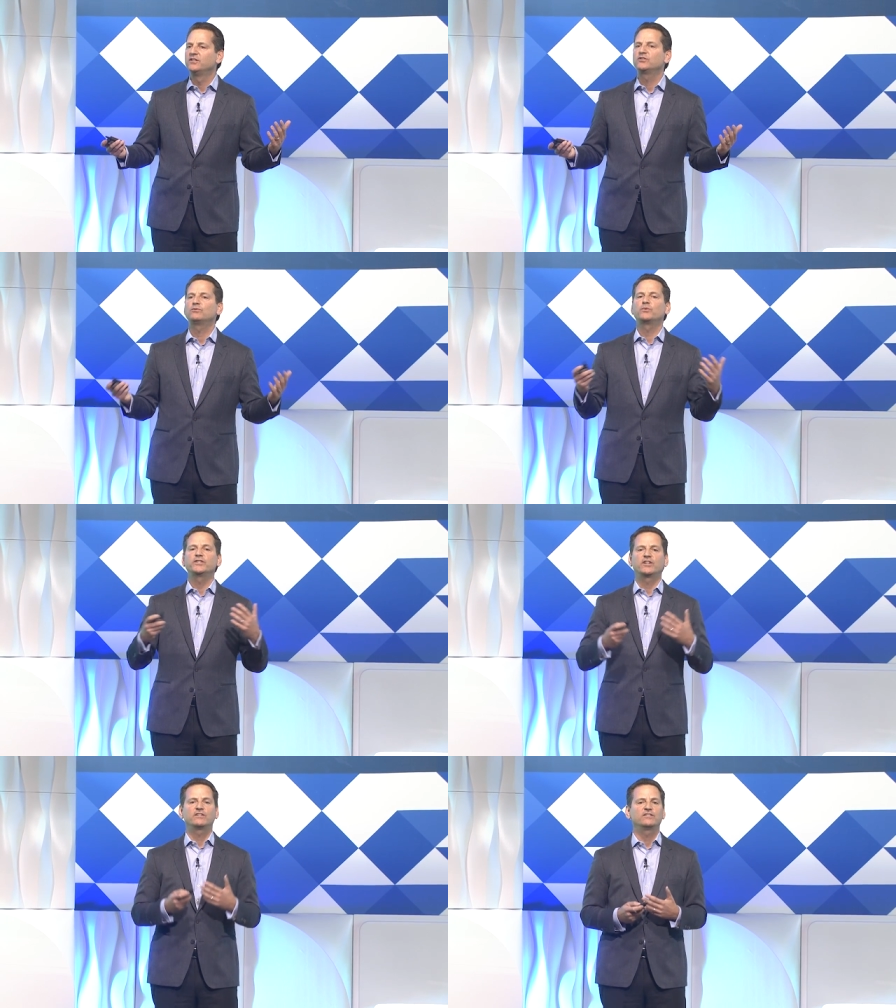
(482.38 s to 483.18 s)
to
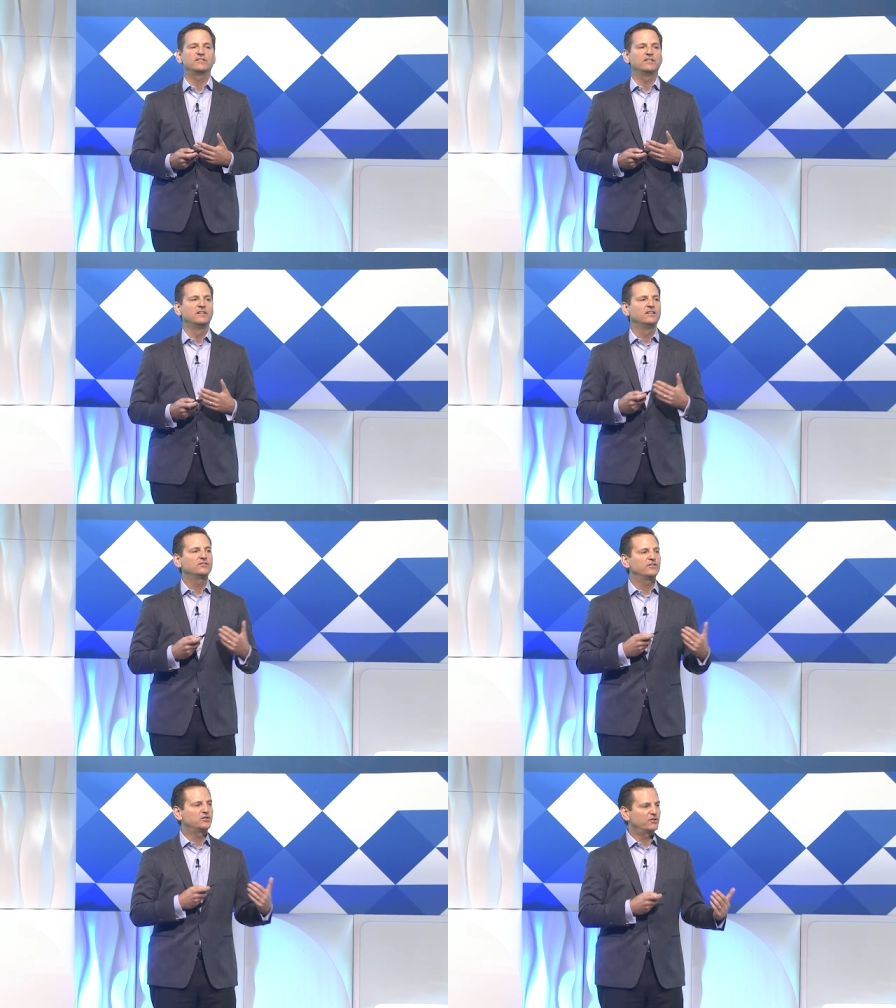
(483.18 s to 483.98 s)
return
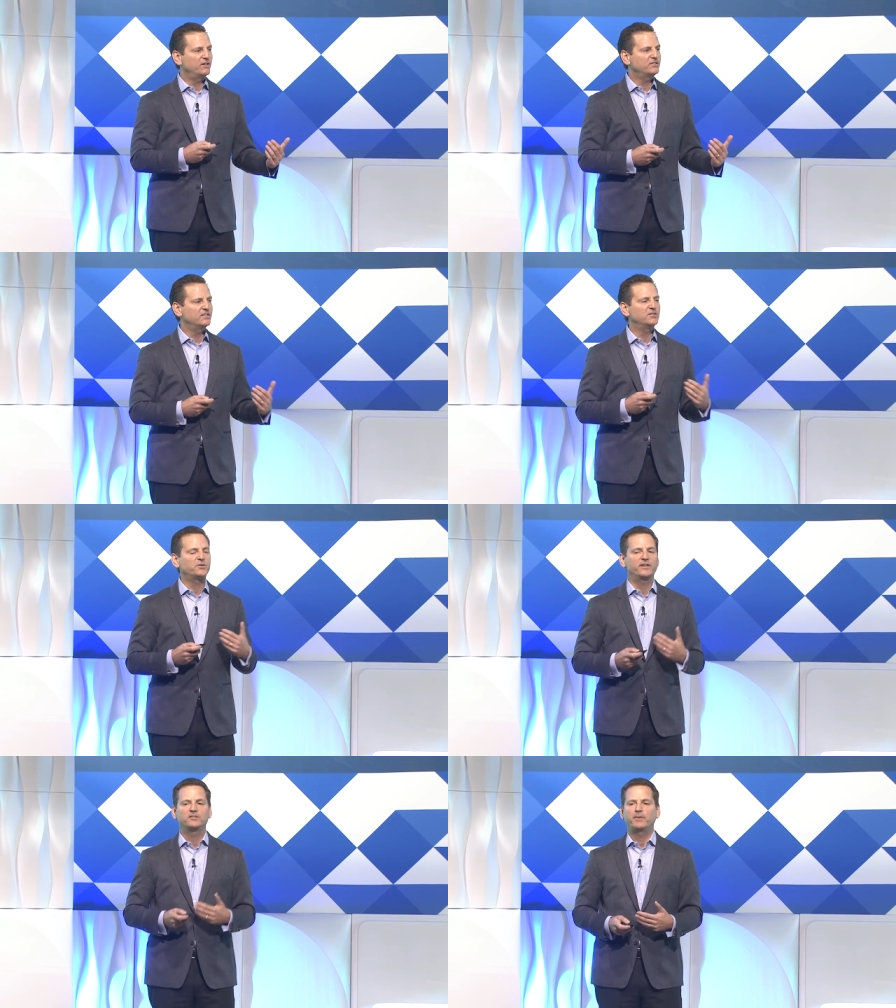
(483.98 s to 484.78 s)
to the trust and
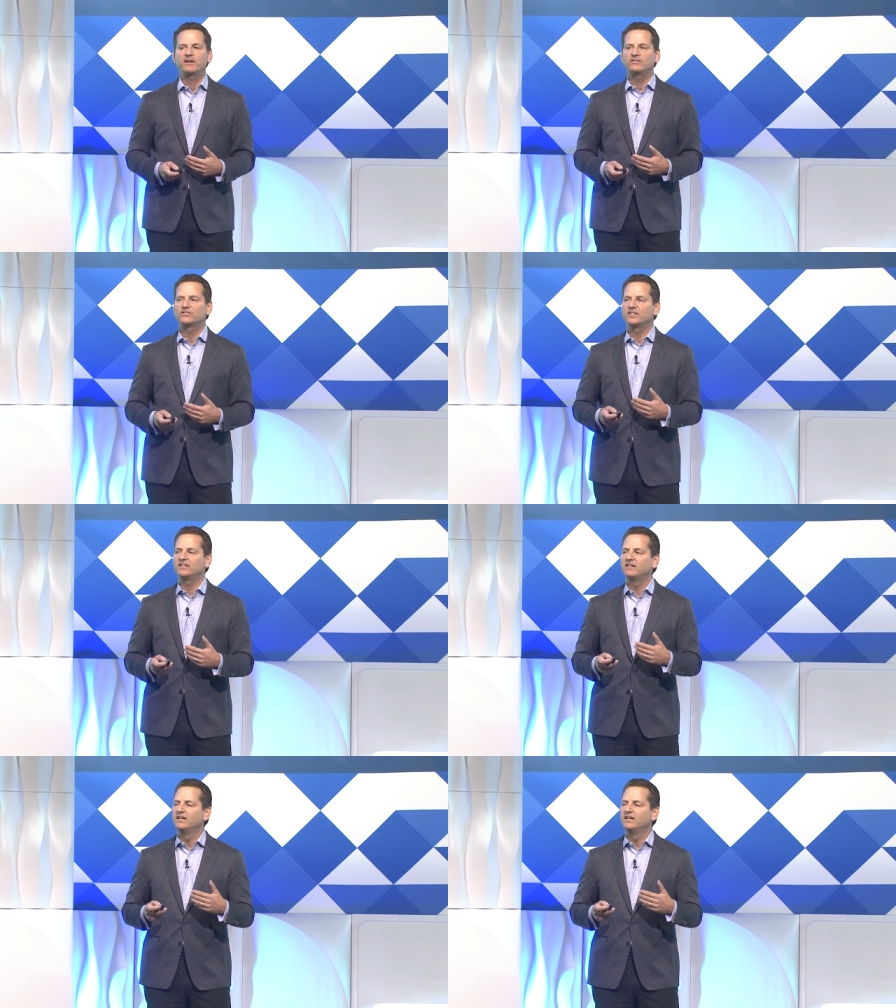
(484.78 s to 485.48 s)
transparency